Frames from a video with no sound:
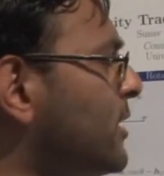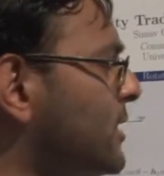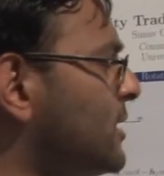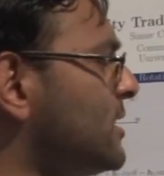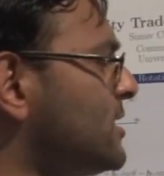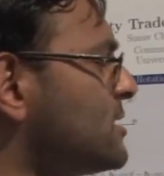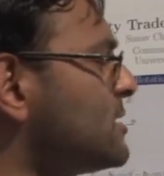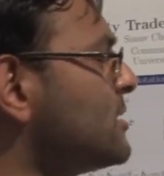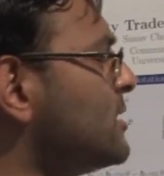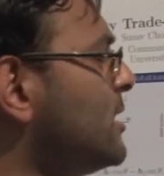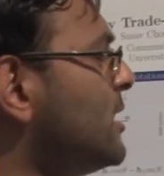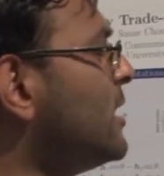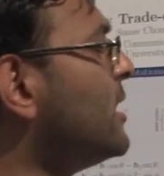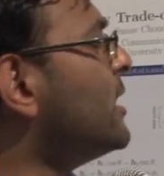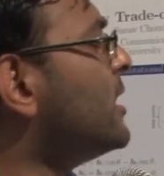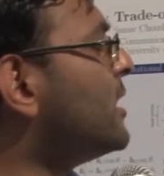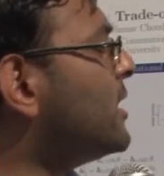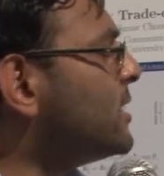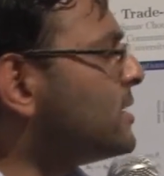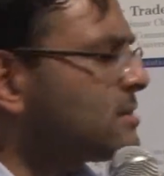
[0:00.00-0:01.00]
with this
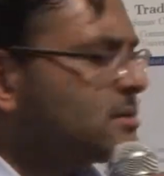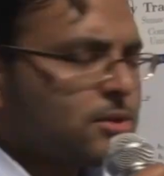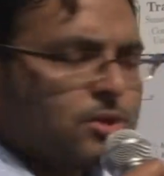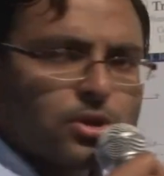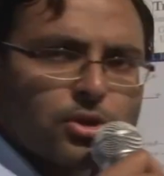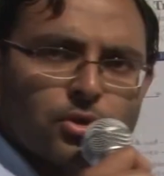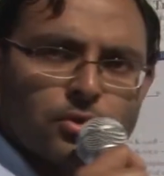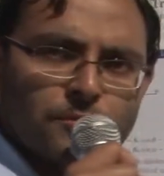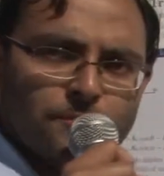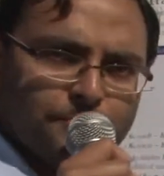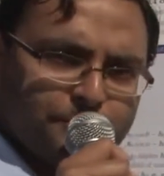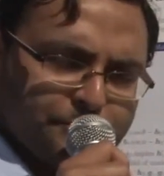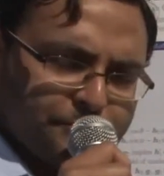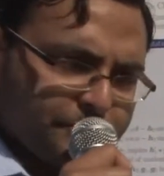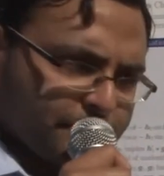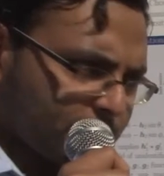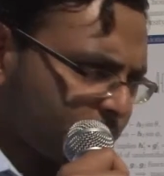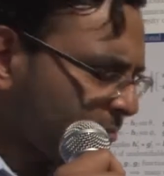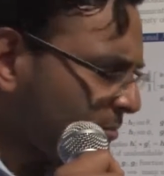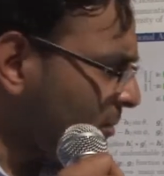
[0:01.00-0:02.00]
is to
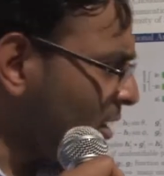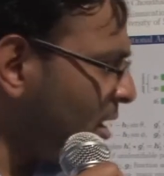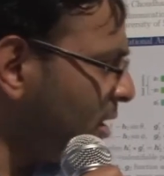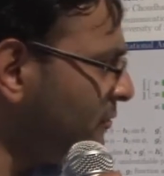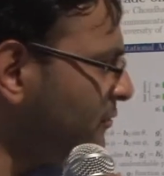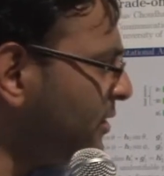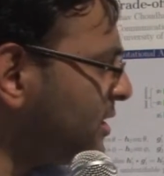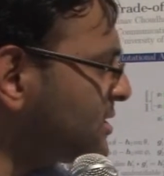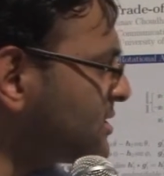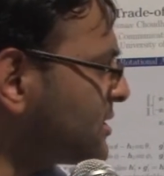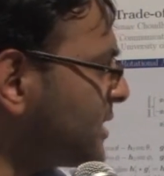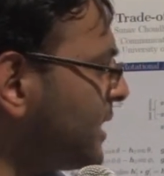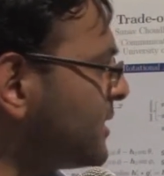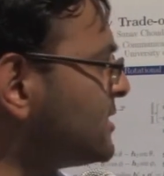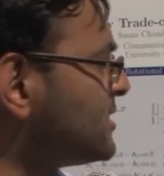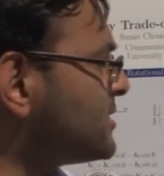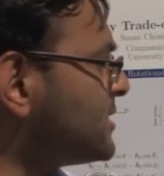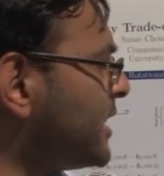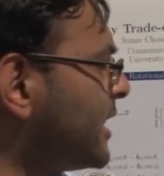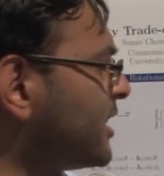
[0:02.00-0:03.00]
first take
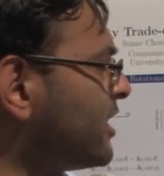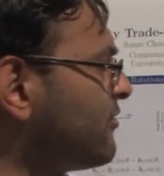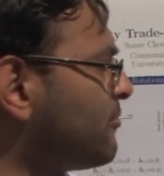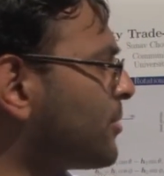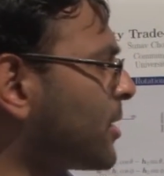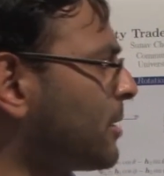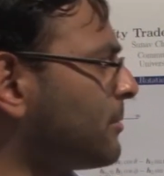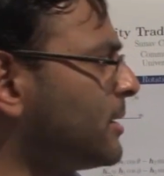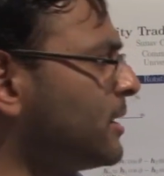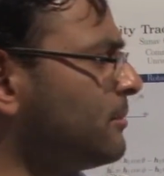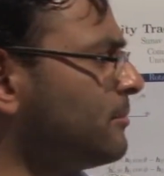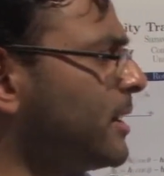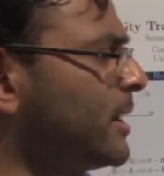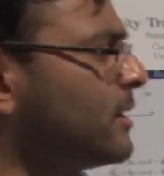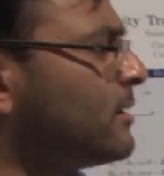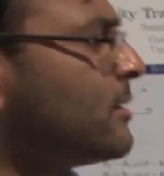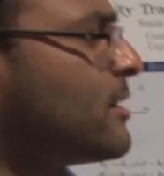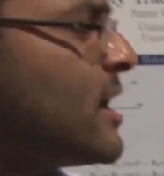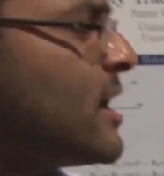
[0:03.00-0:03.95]
this native problem and